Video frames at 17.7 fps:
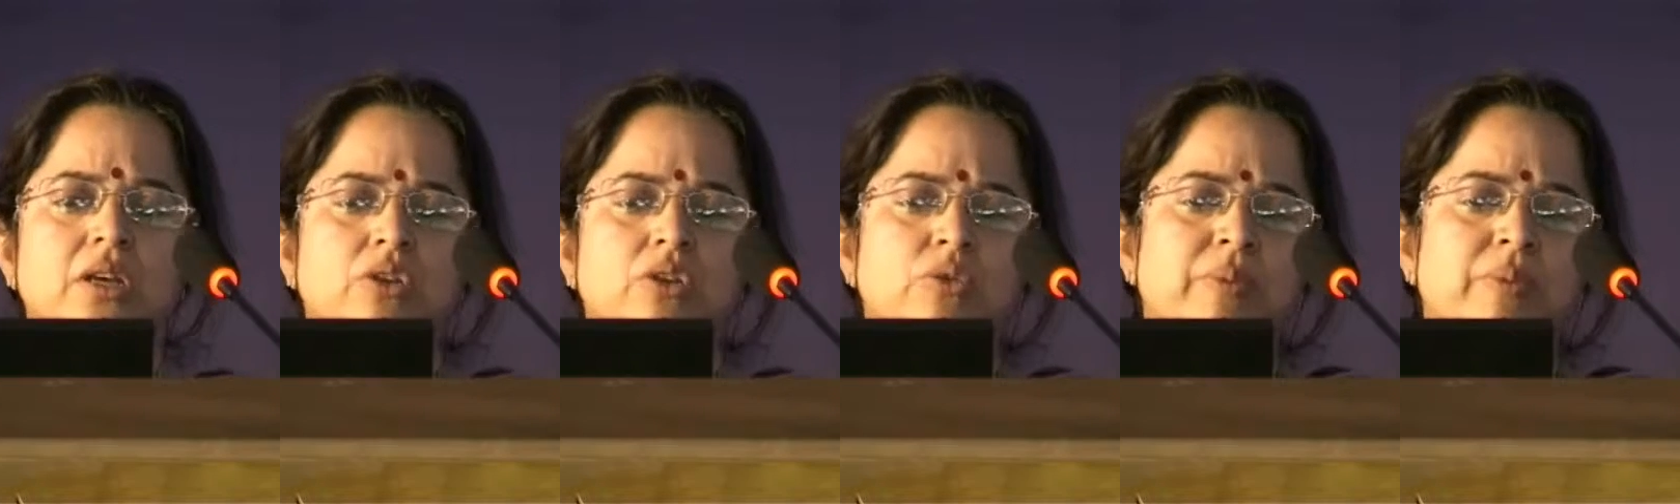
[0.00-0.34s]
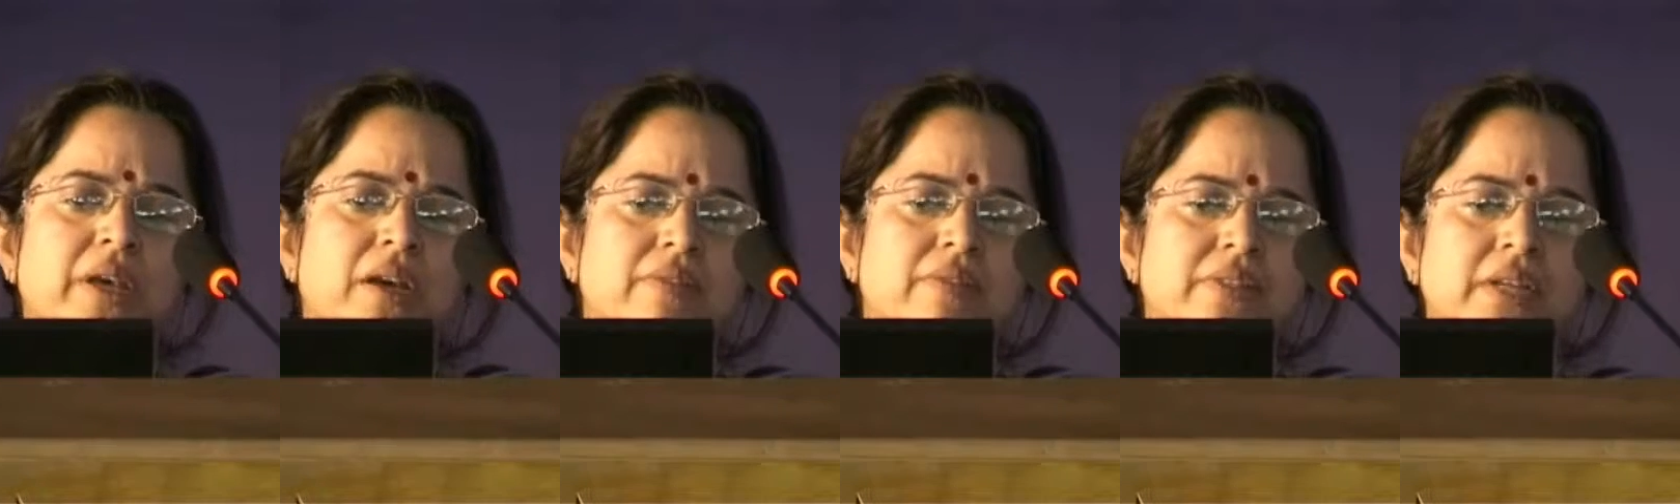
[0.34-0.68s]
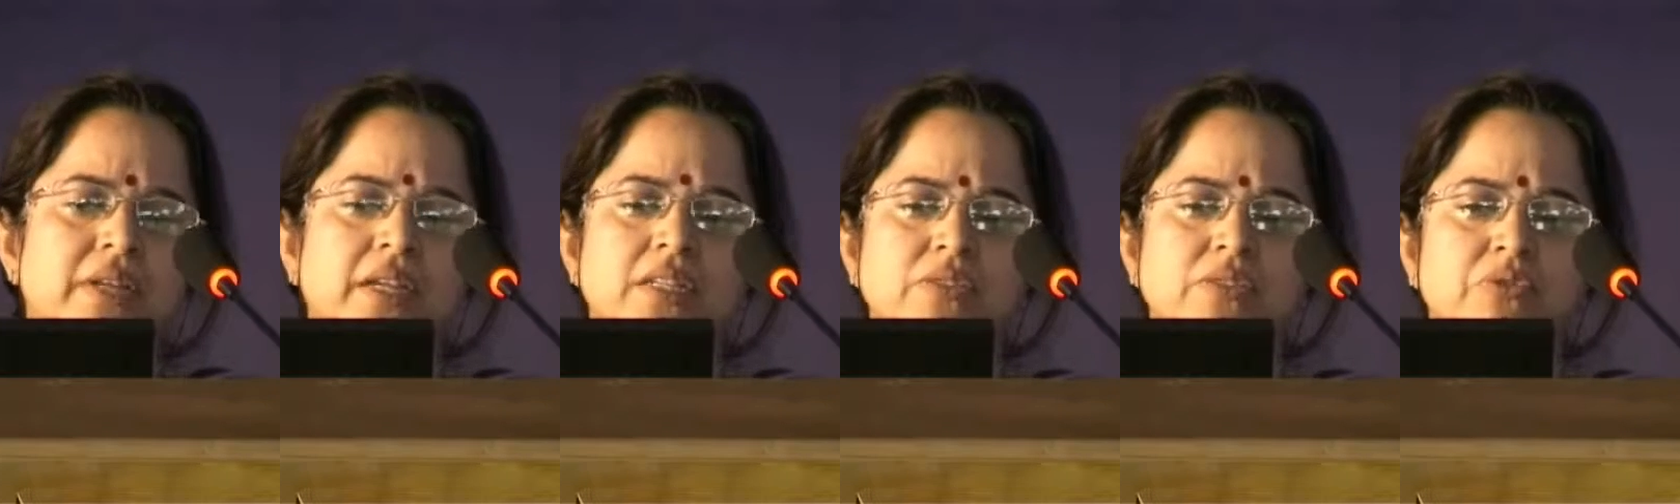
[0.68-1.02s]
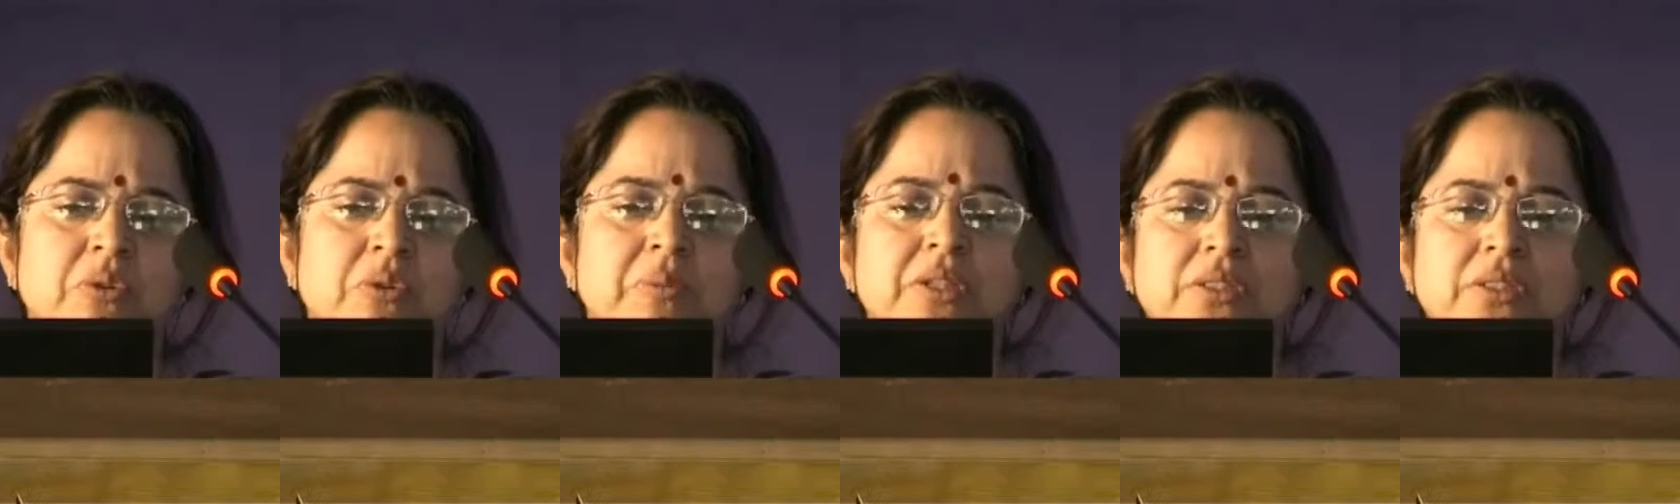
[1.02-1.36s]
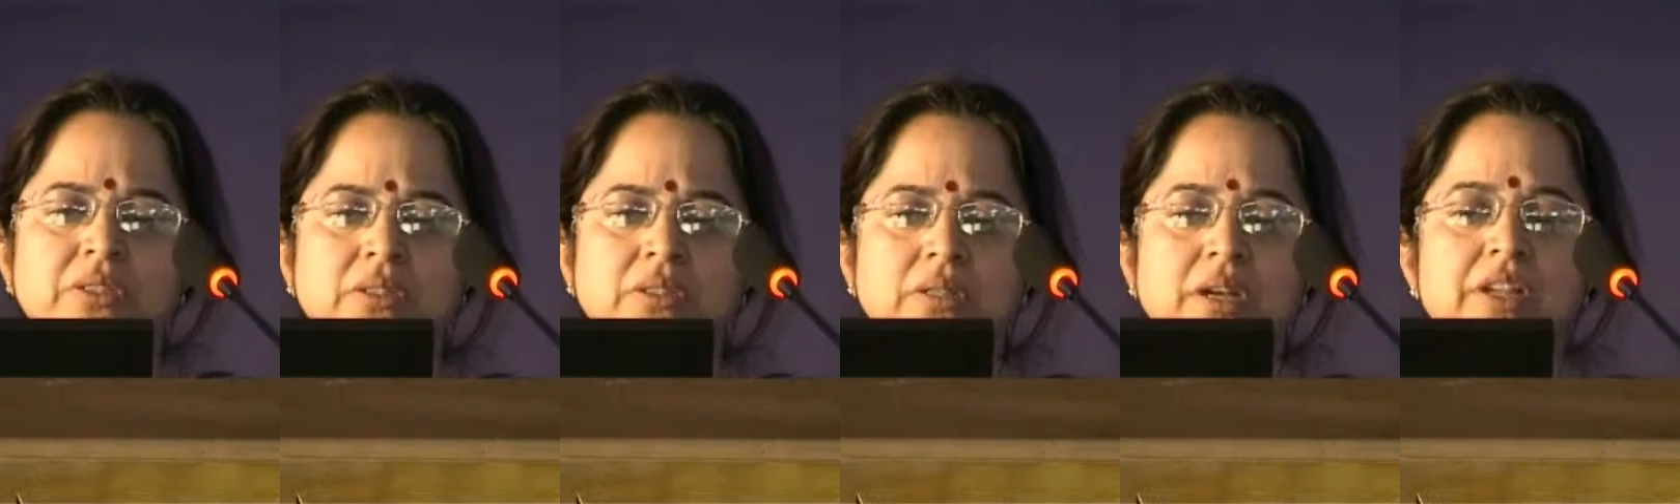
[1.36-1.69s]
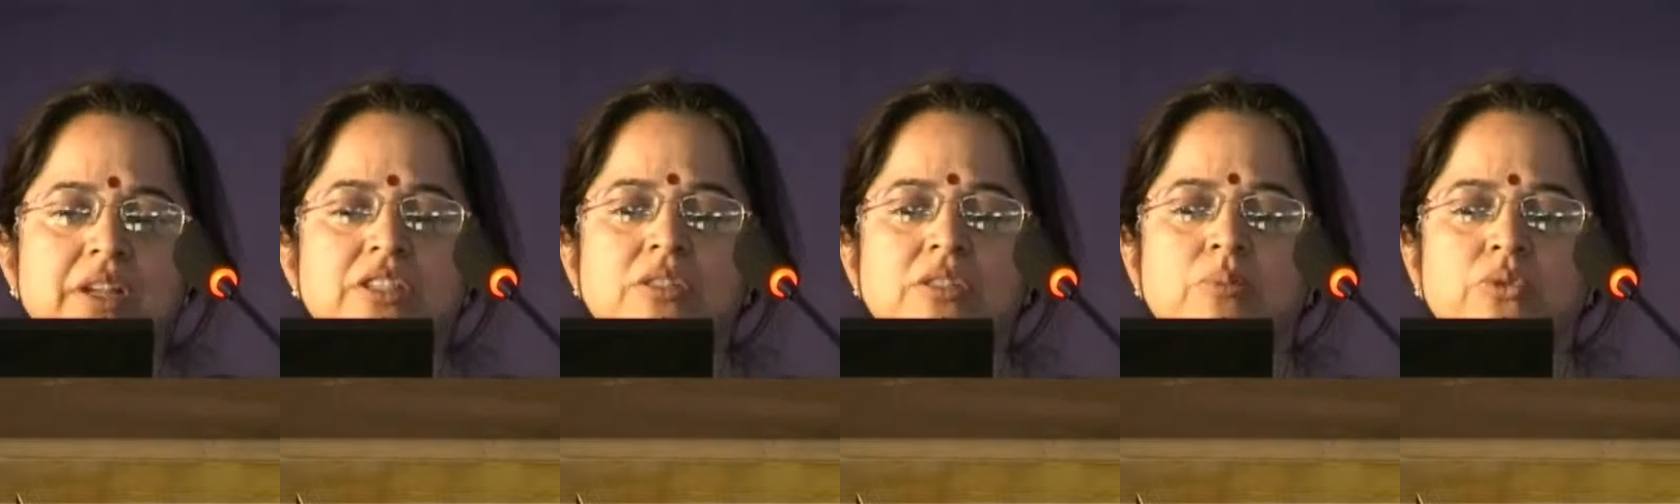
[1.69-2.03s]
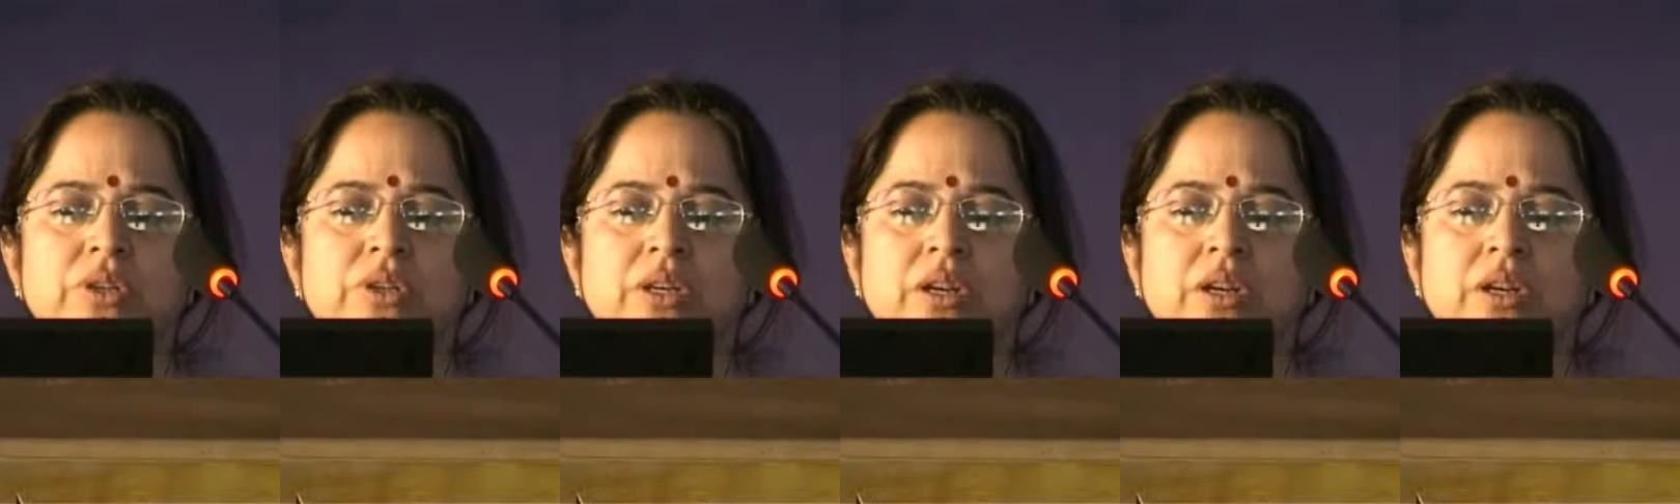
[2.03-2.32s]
you may have sinus formation, anastomotic